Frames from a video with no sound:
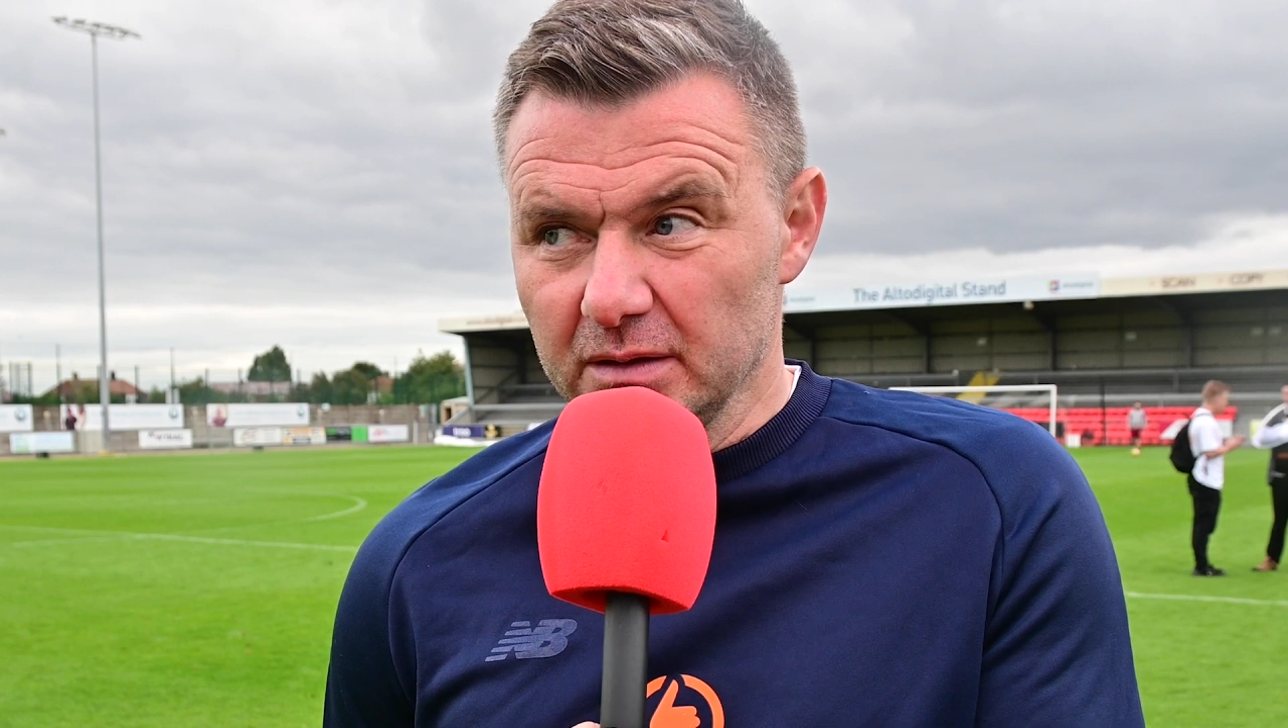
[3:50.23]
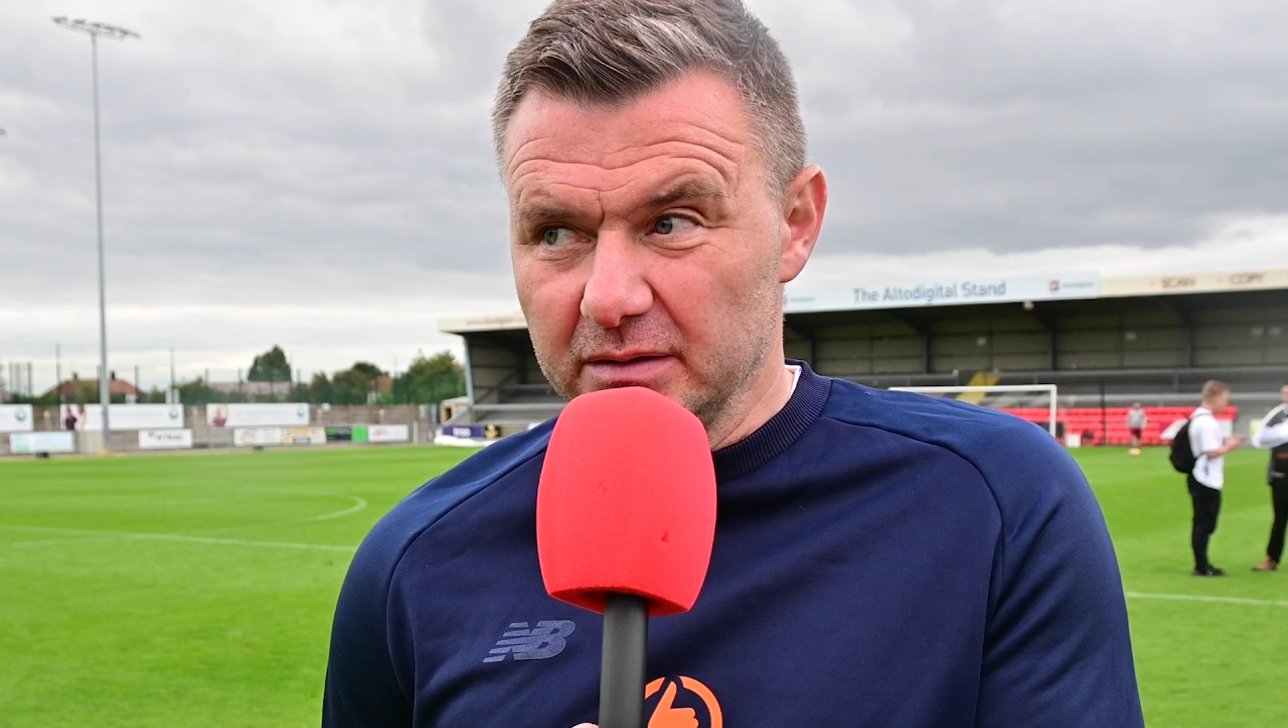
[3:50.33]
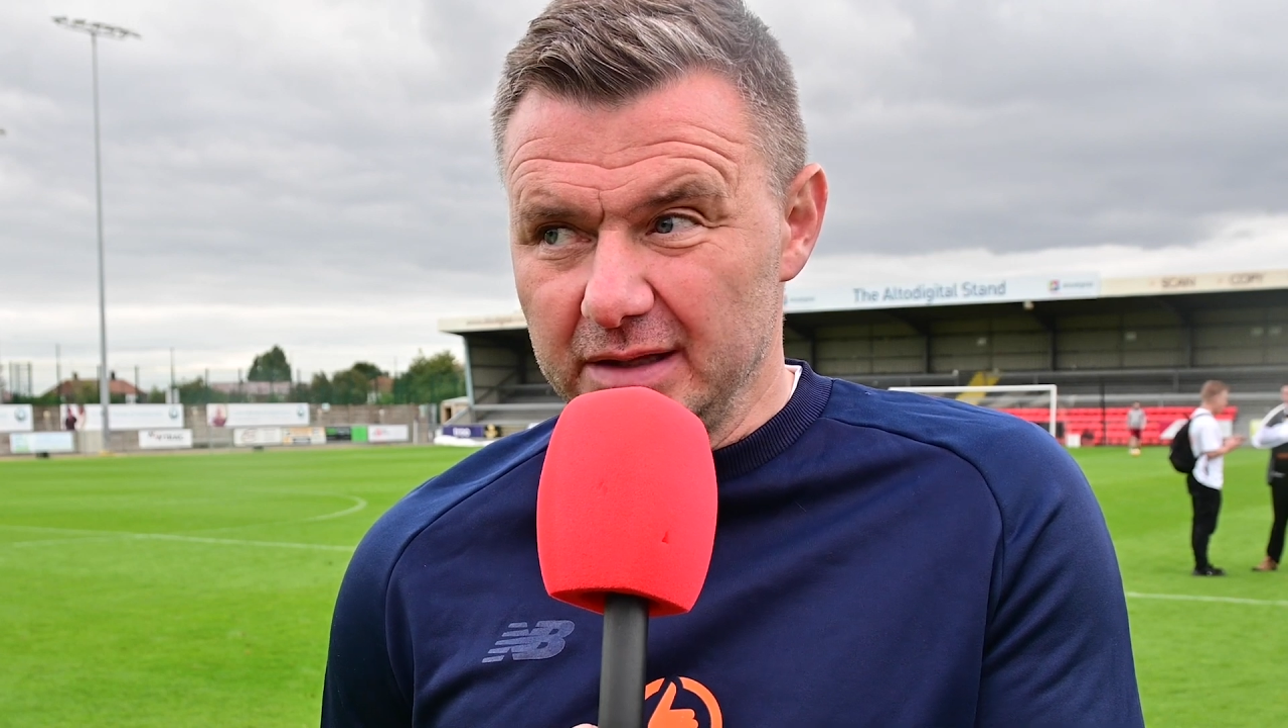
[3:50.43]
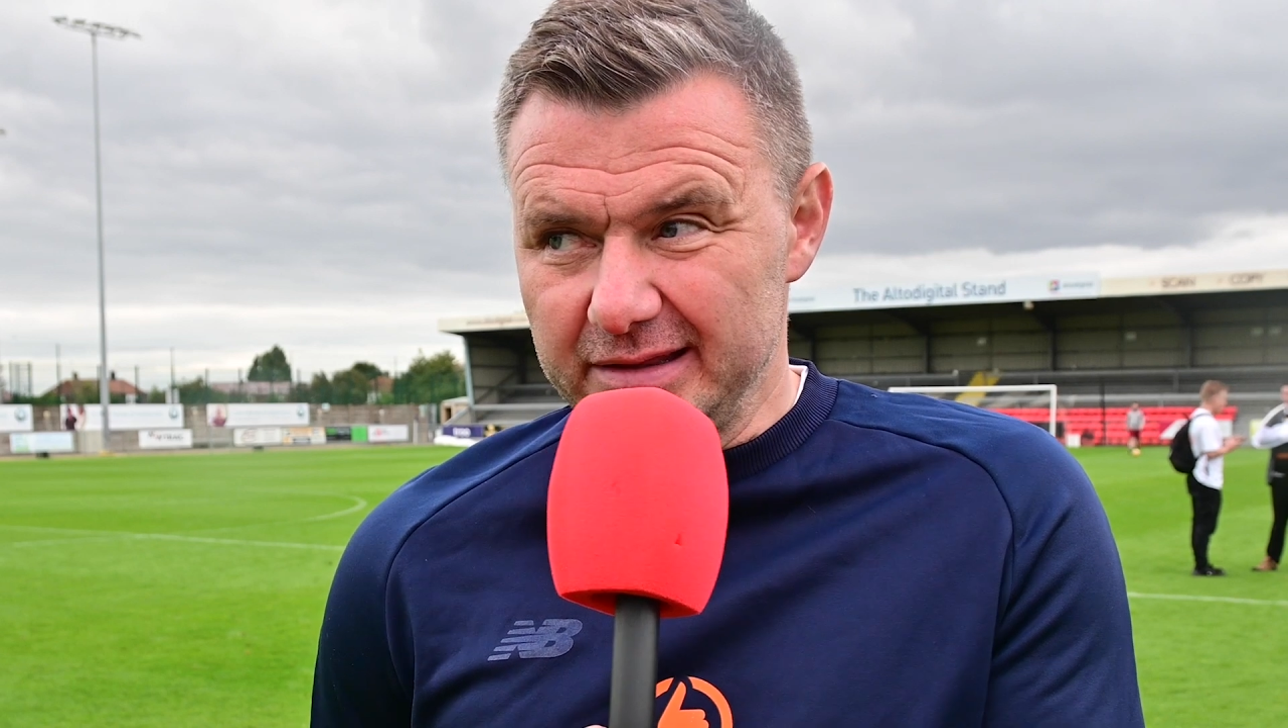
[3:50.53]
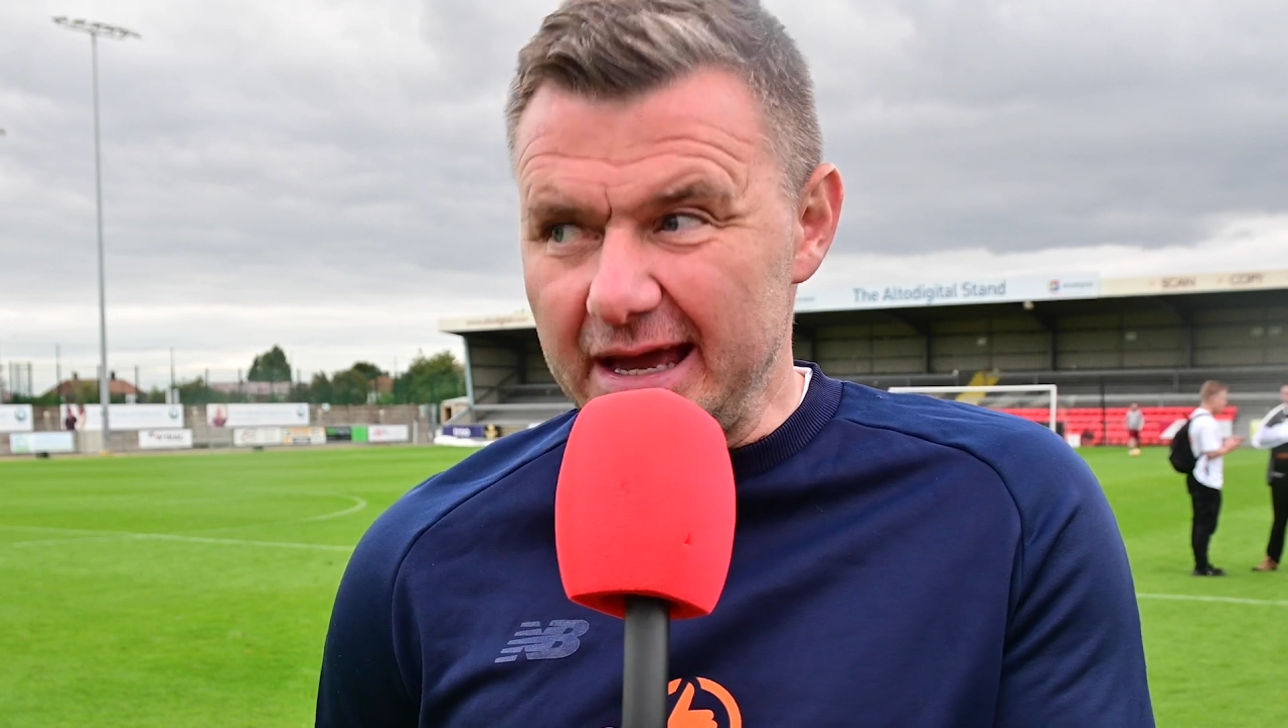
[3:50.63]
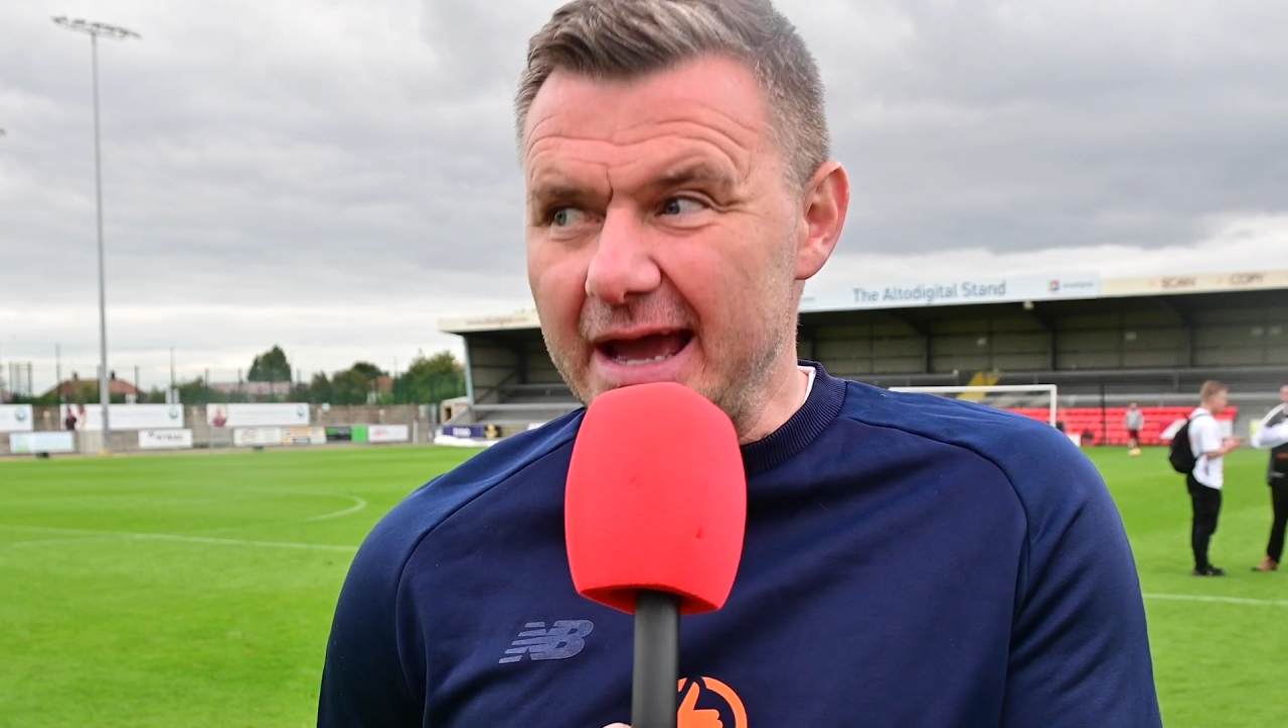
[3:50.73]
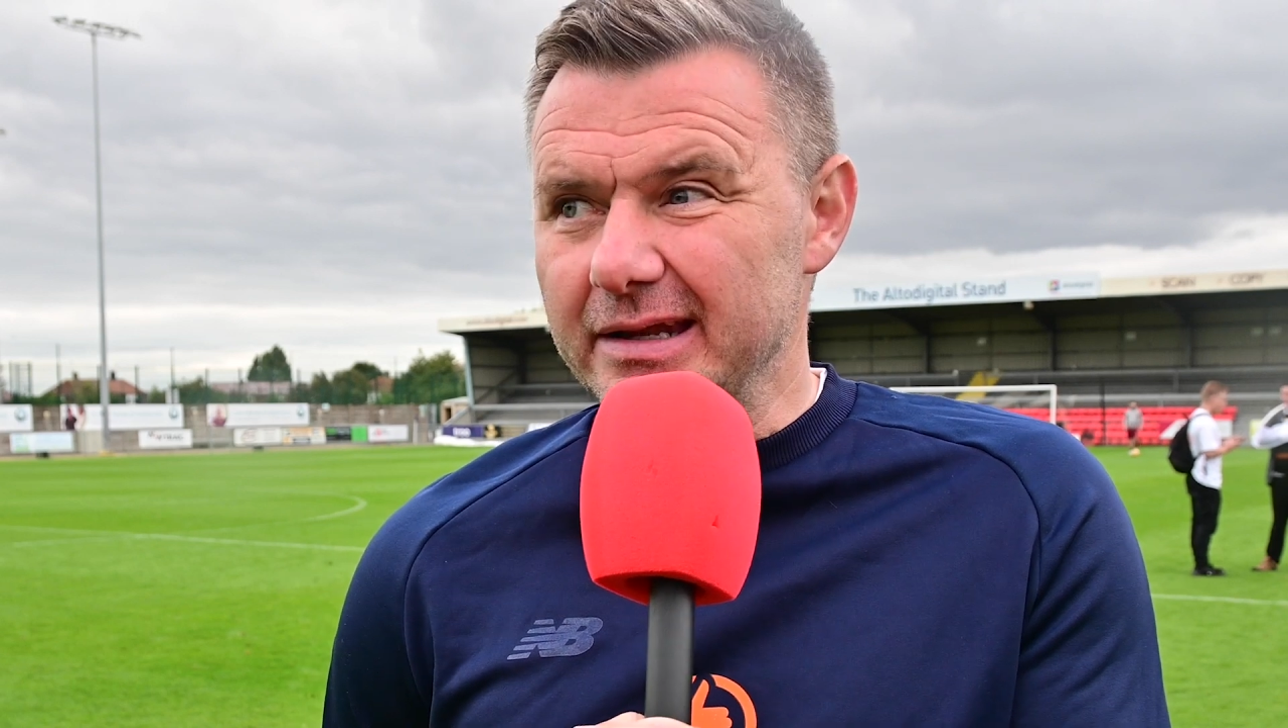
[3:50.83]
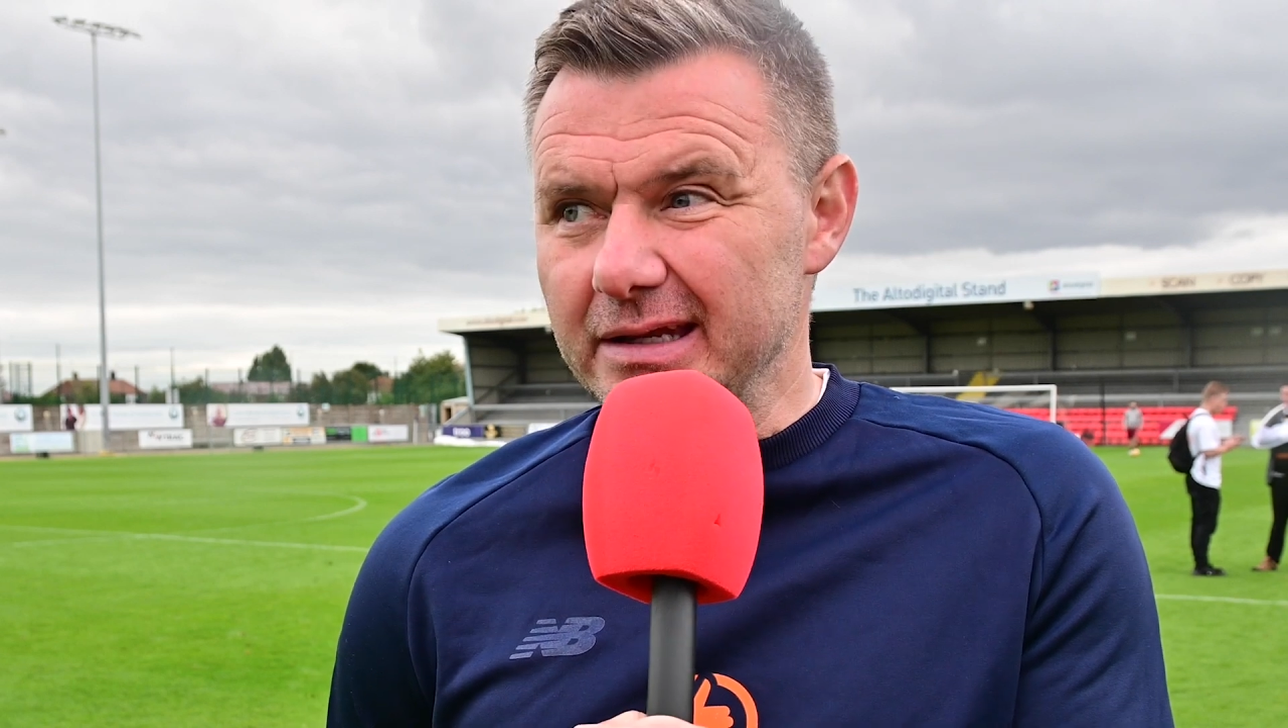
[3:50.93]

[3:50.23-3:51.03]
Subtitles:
they're down,